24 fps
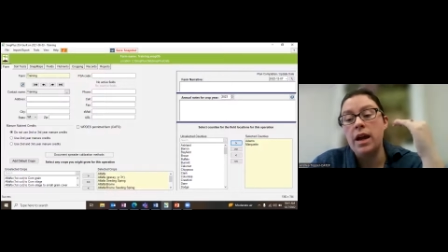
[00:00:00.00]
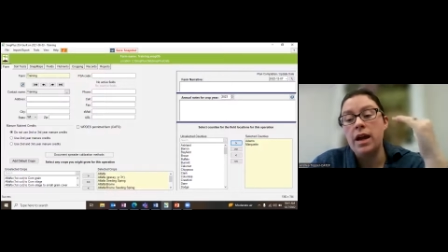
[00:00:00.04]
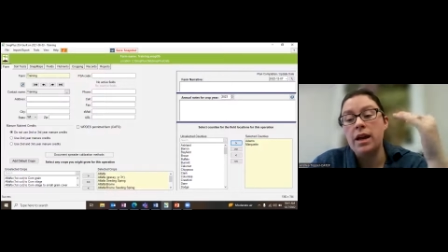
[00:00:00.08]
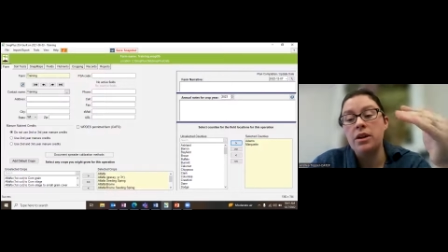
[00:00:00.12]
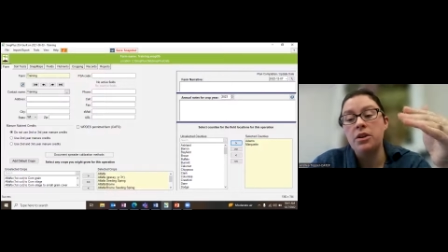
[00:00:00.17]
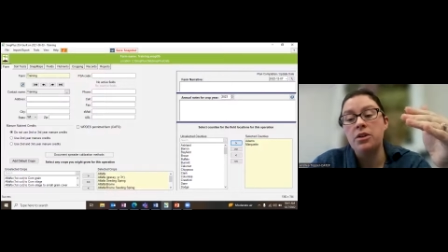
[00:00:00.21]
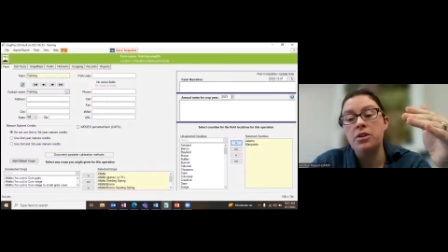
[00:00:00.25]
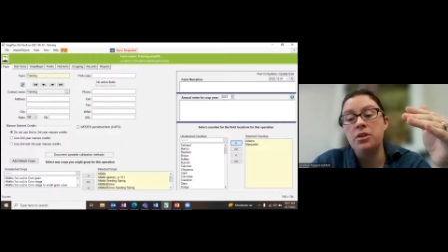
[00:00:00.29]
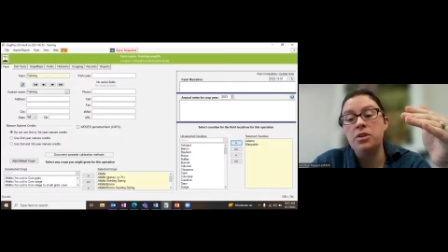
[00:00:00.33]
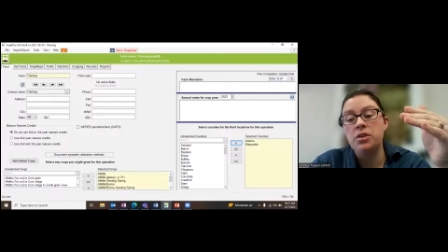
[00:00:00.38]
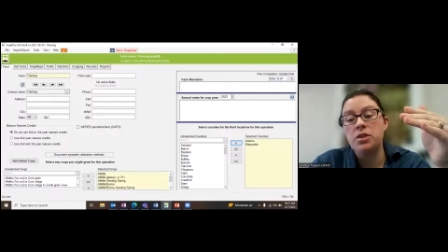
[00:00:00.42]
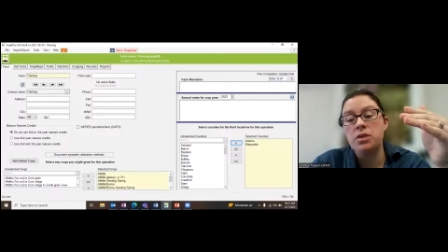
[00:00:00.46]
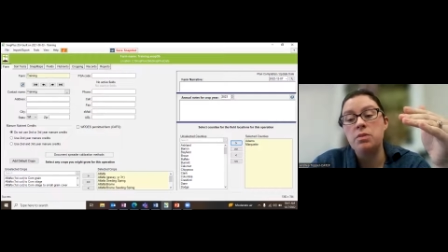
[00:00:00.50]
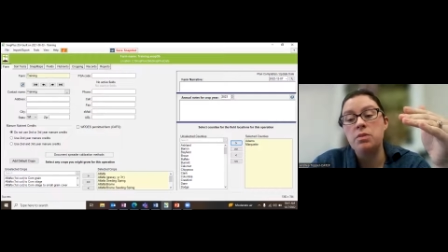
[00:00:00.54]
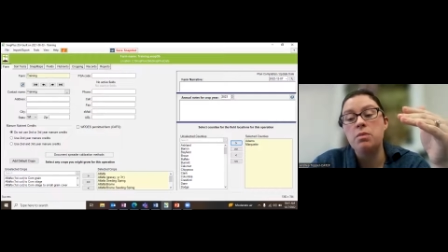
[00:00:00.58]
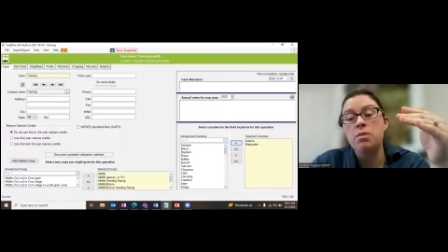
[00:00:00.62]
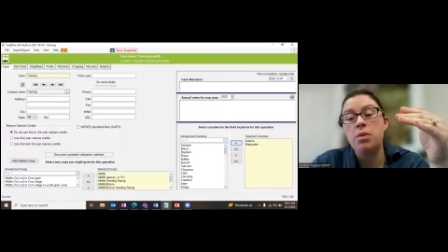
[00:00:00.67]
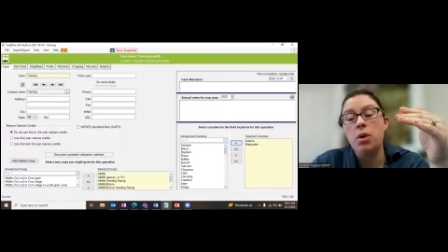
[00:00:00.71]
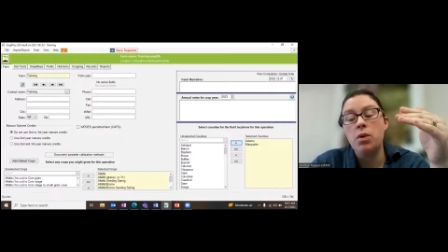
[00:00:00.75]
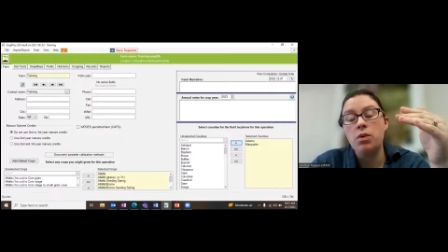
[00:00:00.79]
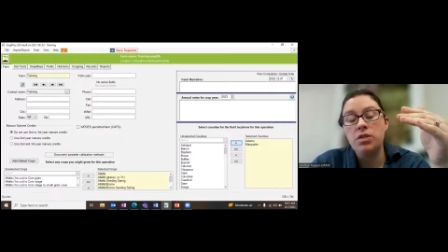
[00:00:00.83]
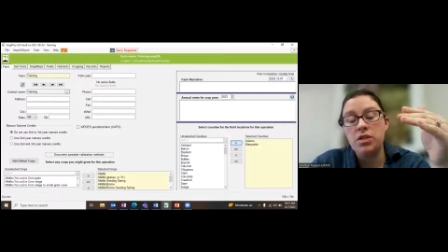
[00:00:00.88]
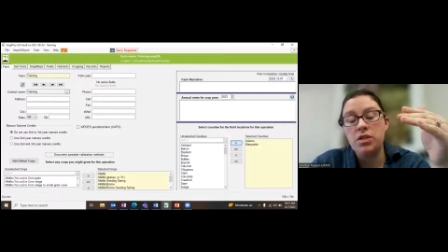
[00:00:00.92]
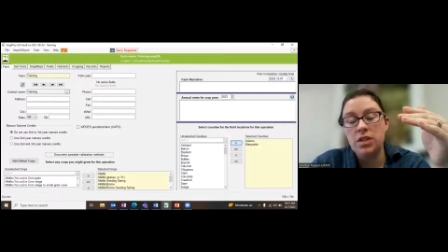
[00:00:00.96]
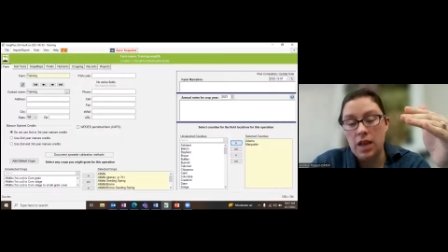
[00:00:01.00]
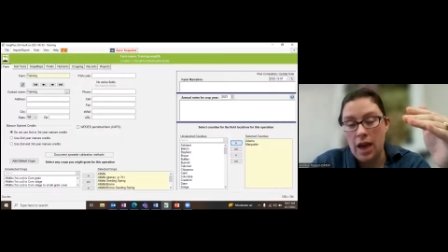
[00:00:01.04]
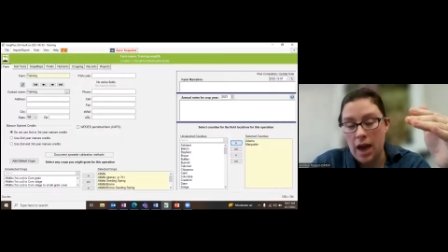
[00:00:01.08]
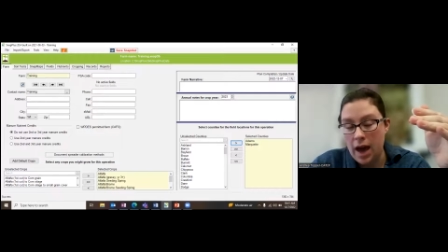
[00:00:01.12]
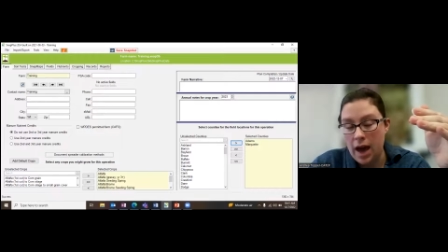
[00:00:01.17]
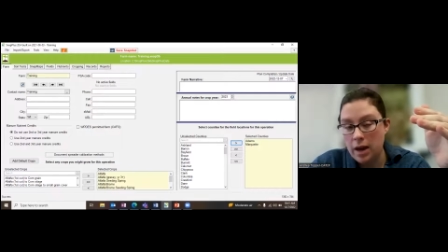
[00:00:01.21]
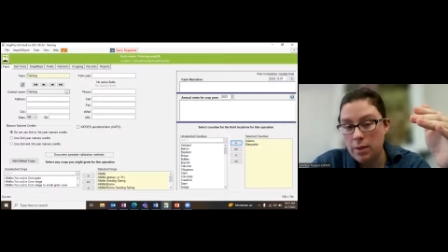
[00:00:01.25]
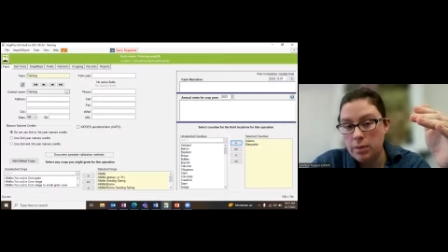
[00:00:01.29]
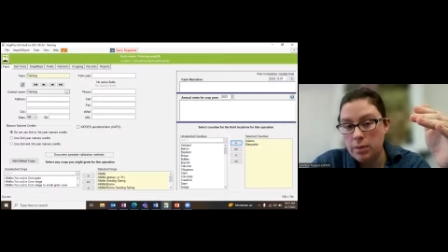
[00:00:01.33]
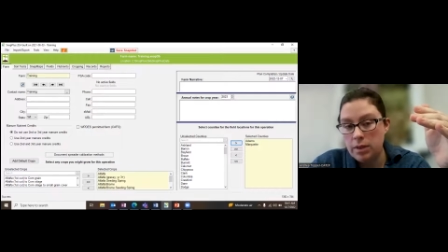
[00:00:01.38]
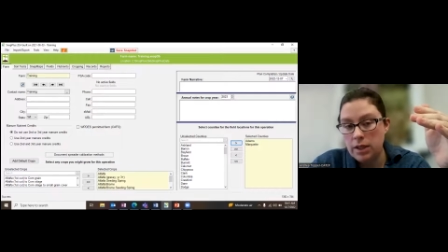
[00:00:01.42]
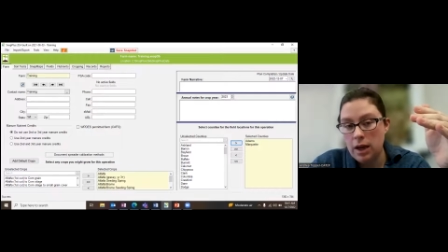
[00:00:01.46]
acres both to
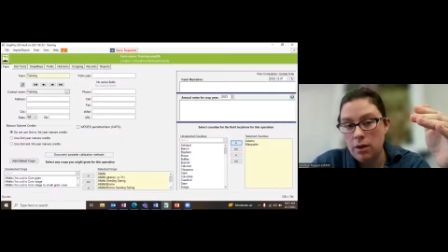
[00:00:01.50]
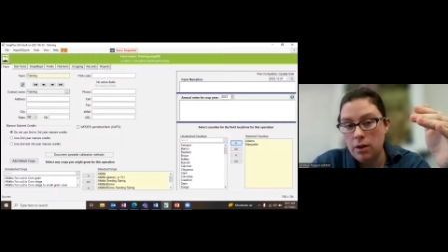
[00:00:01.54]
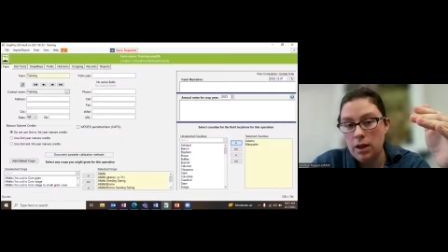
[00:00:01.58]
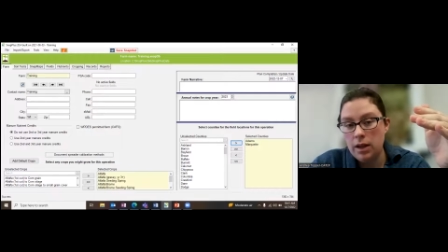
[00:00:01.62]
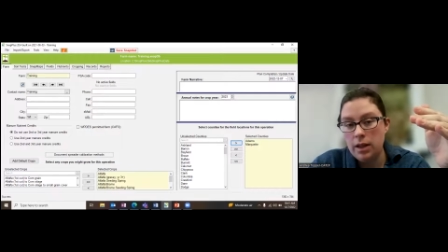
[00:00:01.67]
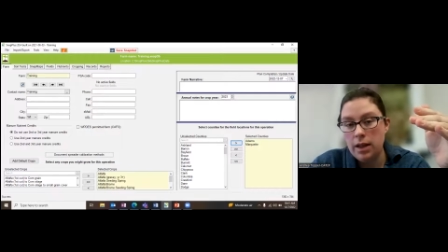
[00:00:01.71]
Adams County